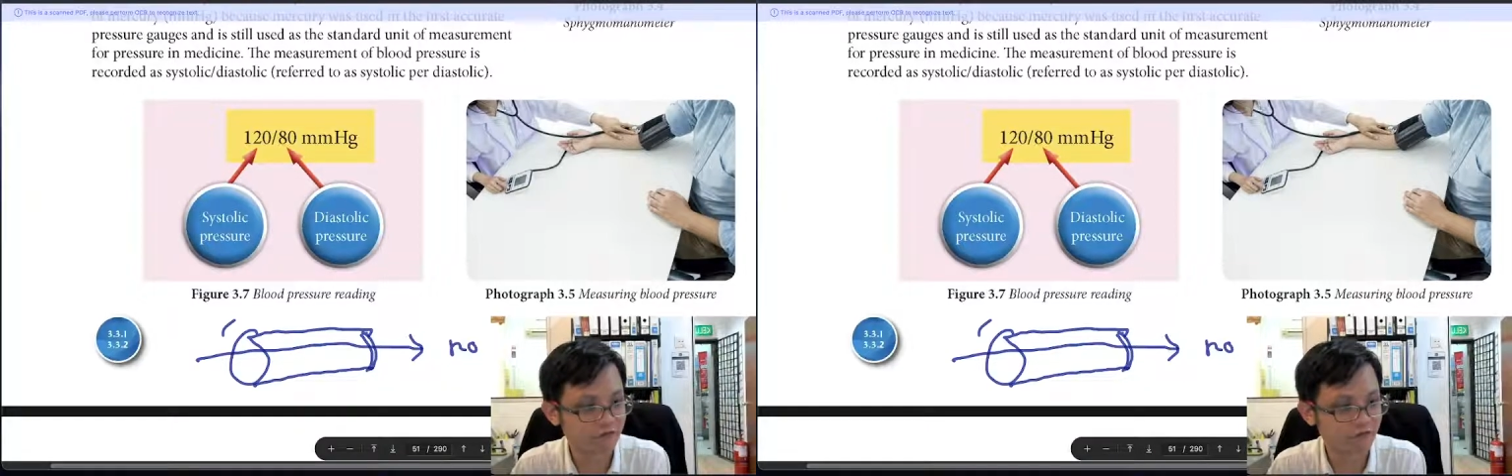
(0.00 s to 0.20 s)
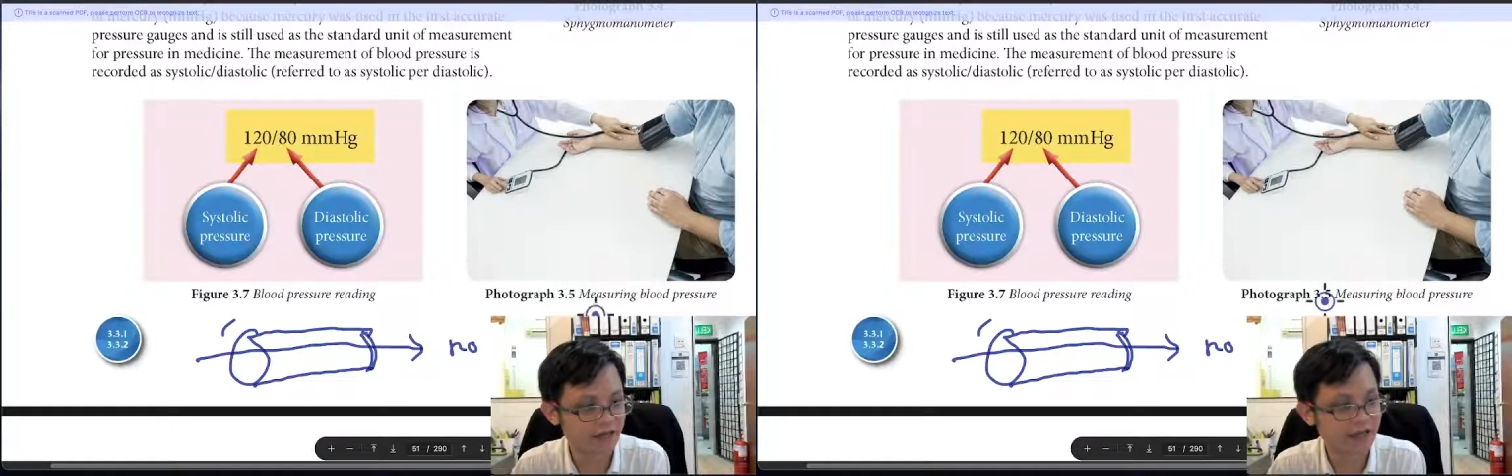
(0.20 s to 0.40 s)

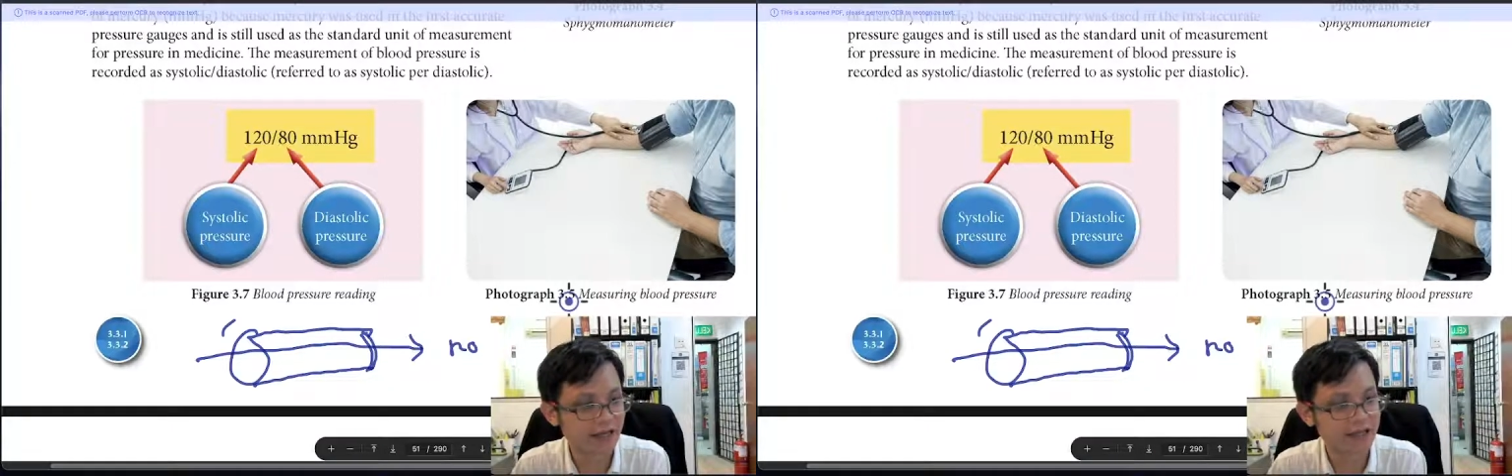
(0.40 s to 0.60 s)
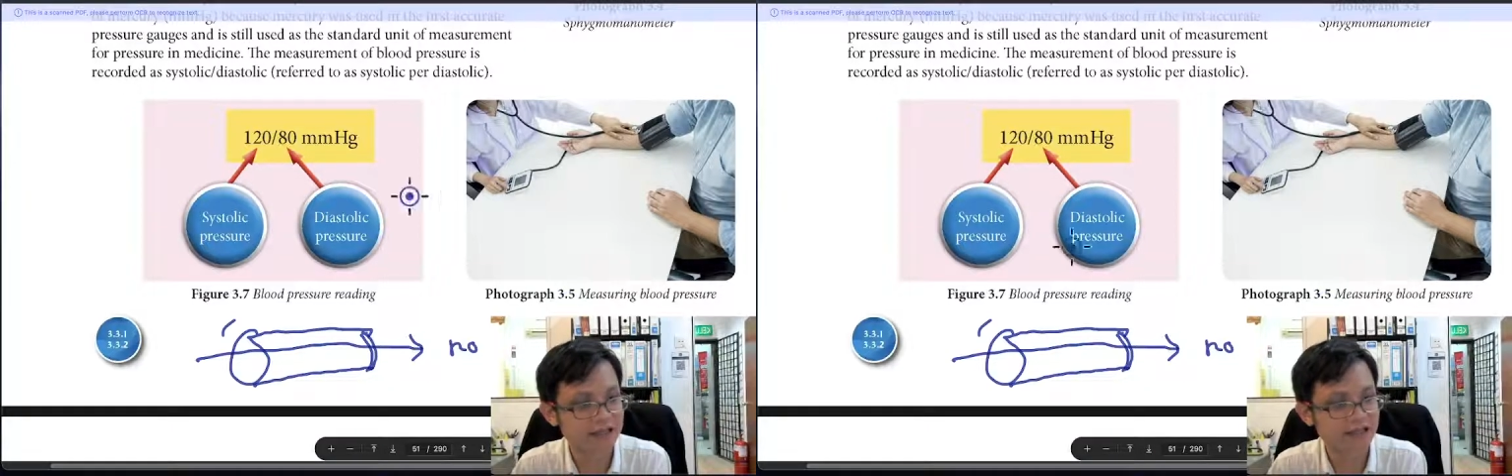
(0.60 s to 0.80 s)
when there
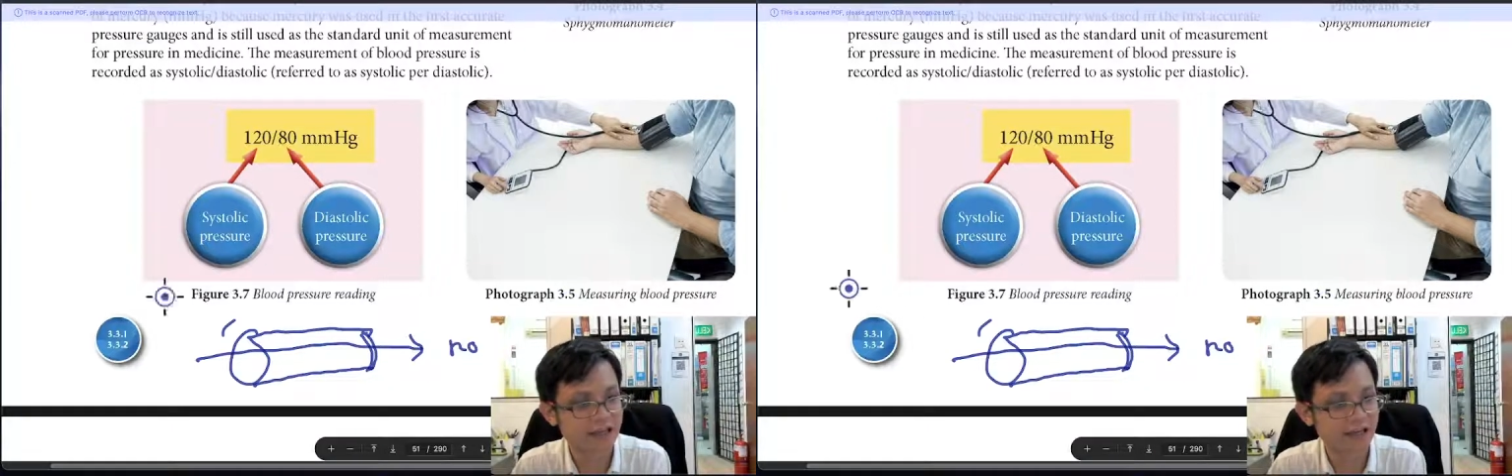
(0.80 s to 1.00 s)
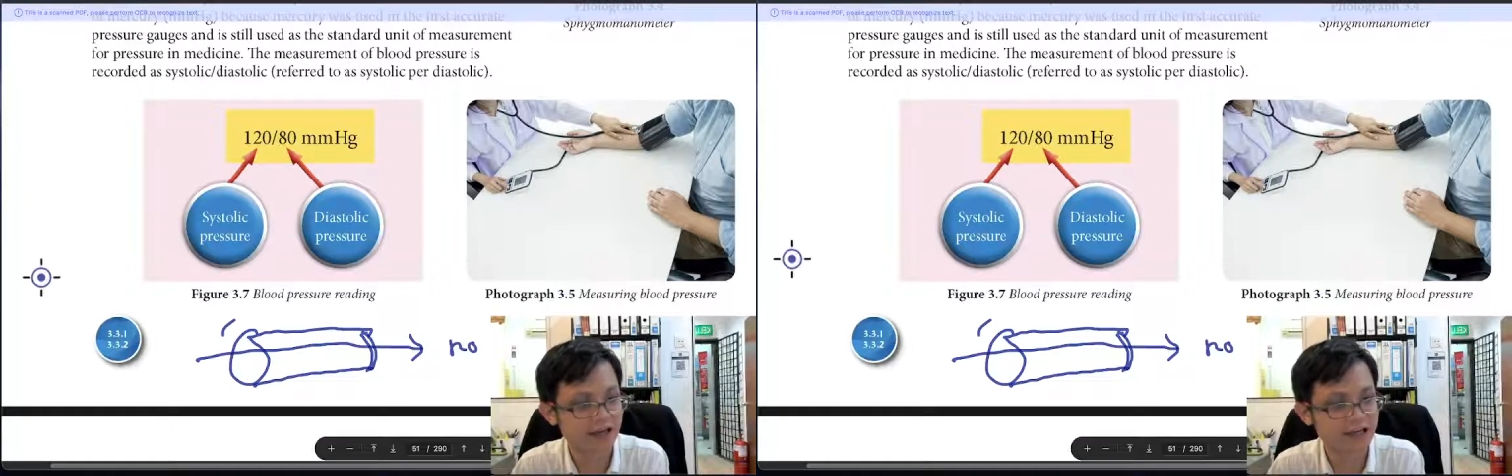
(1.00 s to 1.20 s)
is
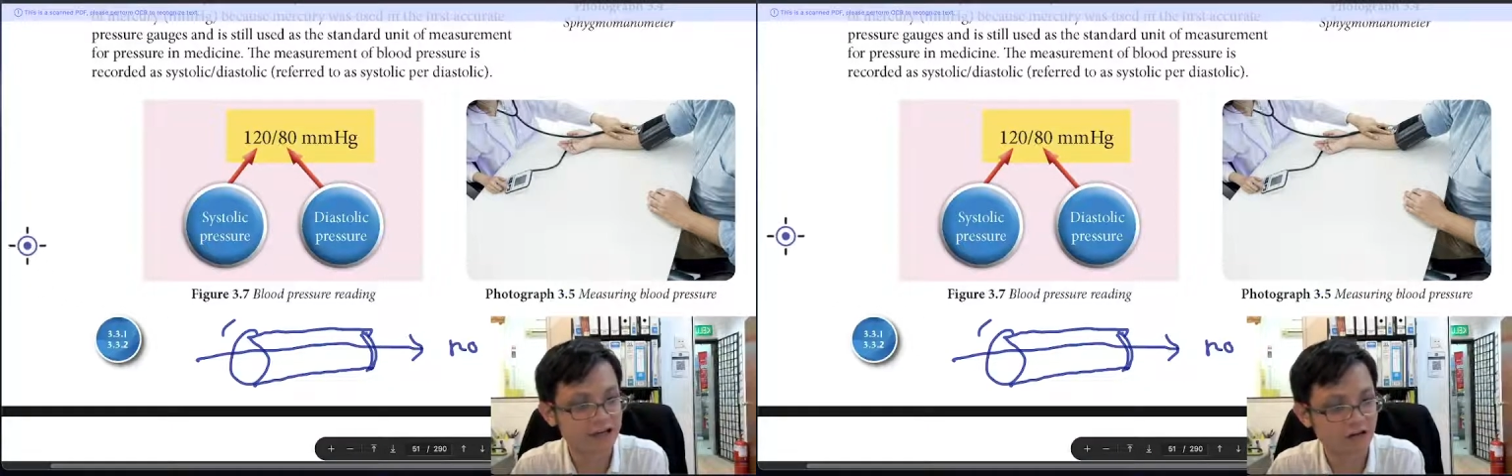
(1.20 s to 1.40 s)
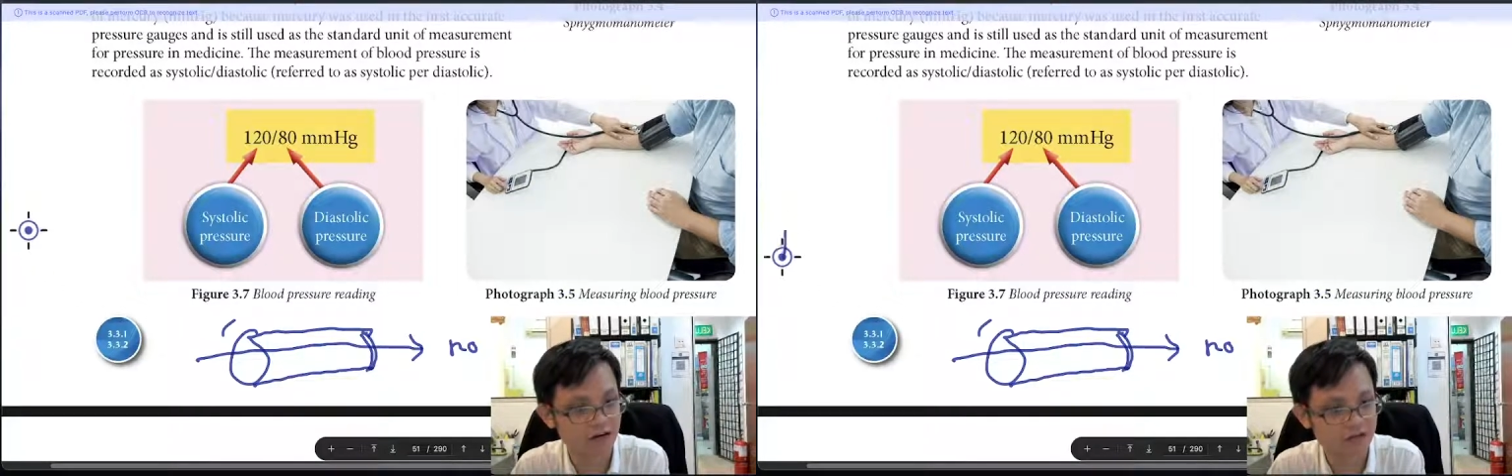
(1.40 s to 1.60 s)
high
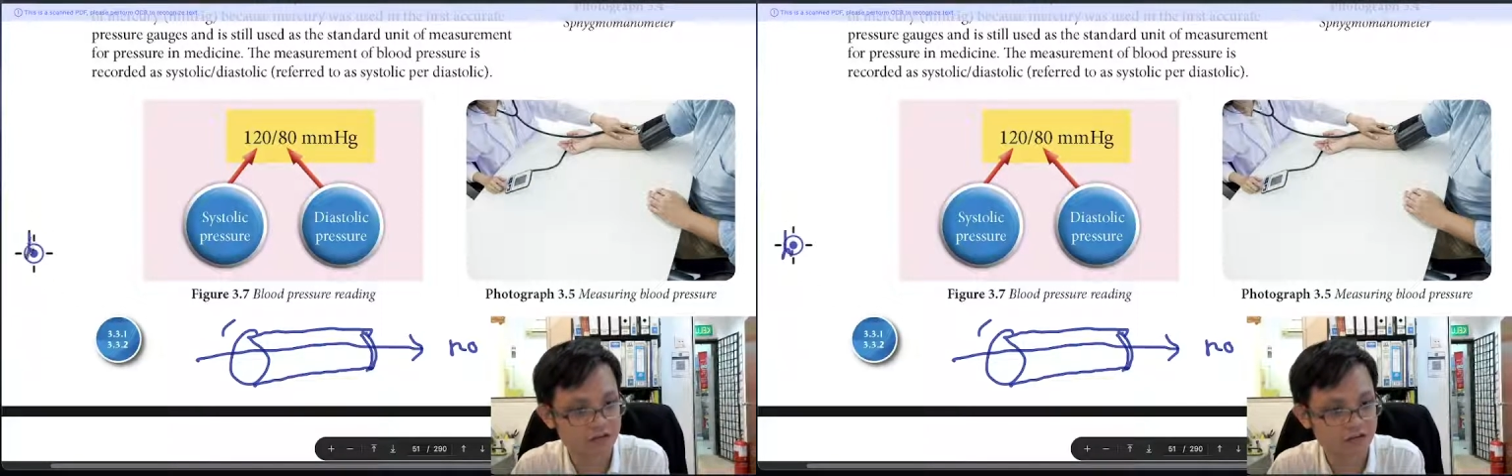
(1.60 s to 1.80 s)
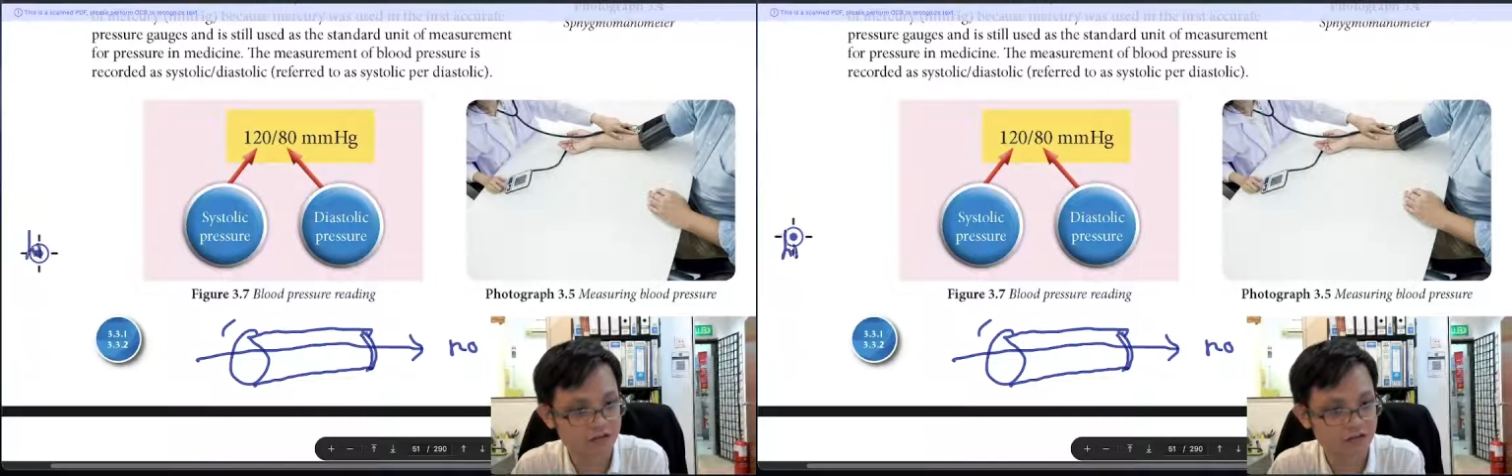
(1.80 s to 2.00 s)

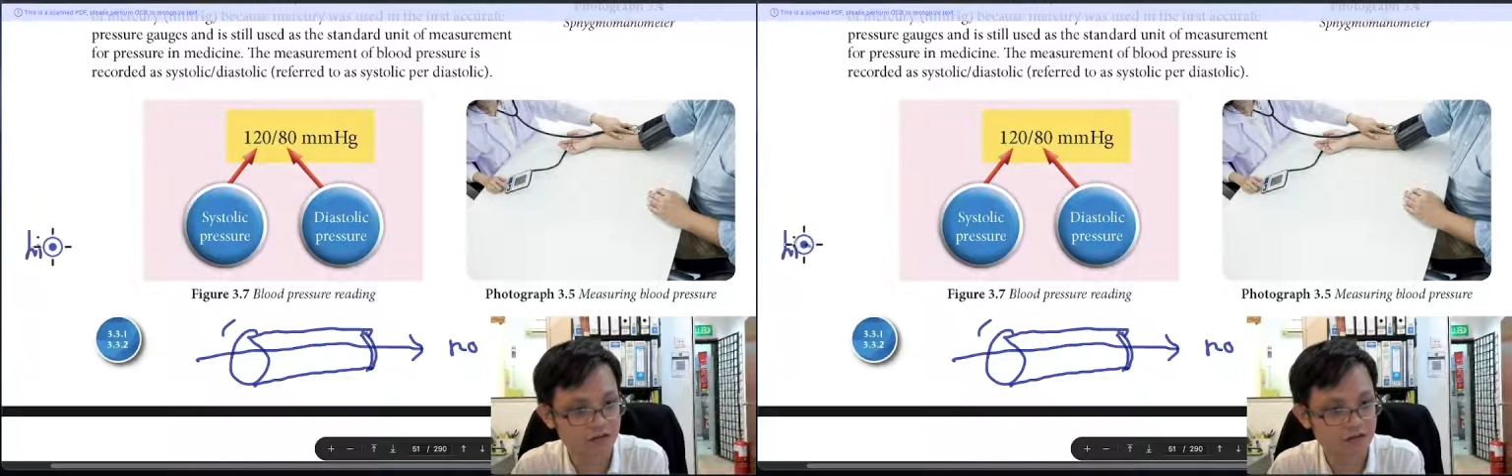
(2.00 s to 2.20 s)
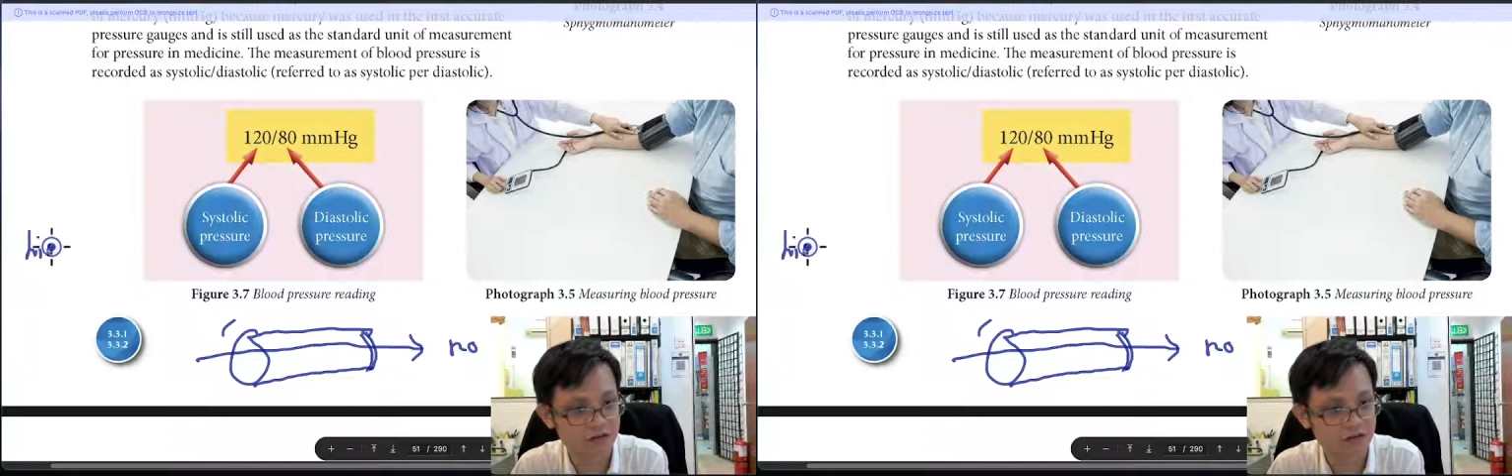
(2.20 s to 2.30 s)
cholesterol.